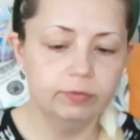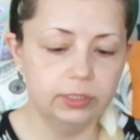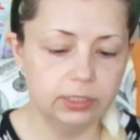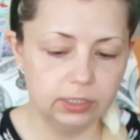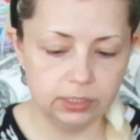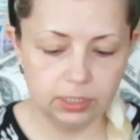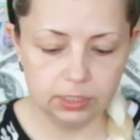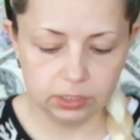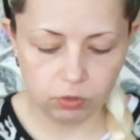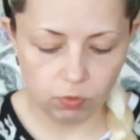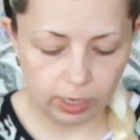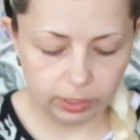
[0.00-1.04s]
This is the
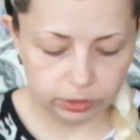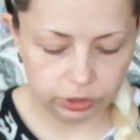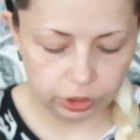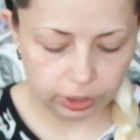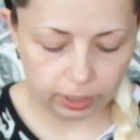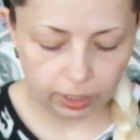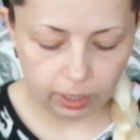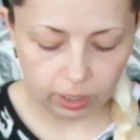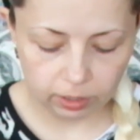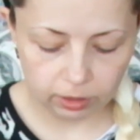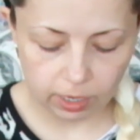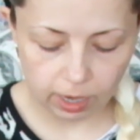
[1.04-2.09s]
scrunchie
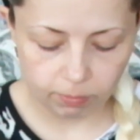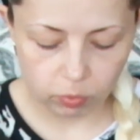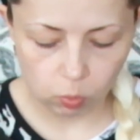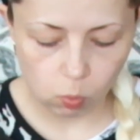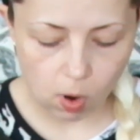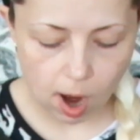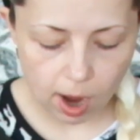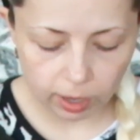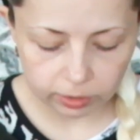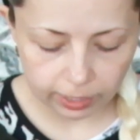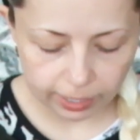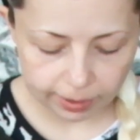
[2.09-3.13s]
number
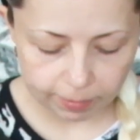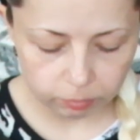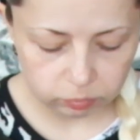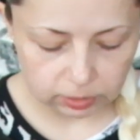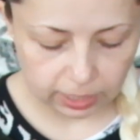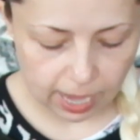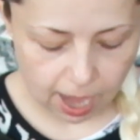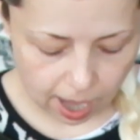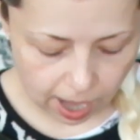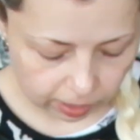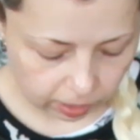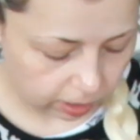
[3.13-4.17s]
1 in black,